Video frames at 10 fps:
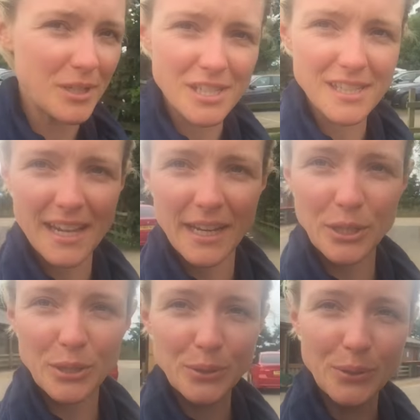which is kind
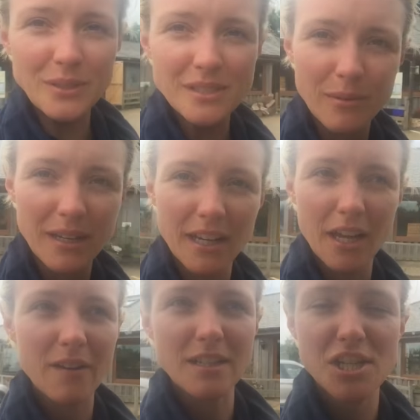of cool. So we're gonna
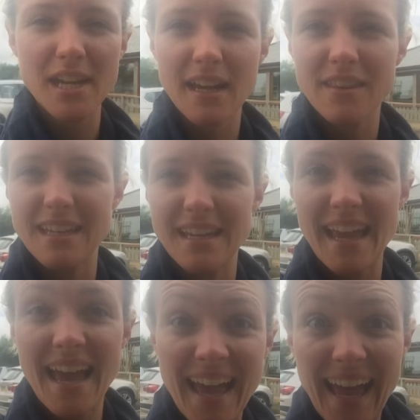go and check out the